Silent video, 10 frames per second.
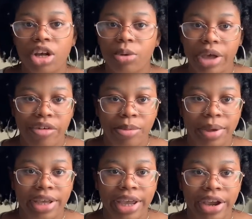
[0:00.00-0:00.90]
We have our
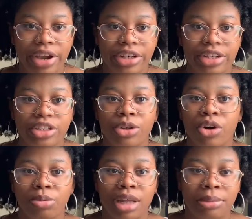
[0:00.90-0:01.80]
main characters who are
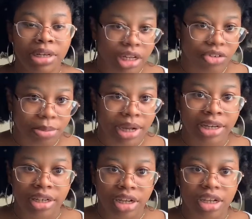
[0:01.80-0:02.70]
played by Dilla Robot and
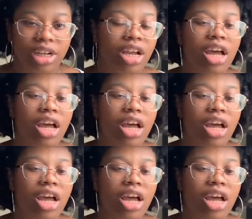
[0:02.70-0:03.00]
Yang Young.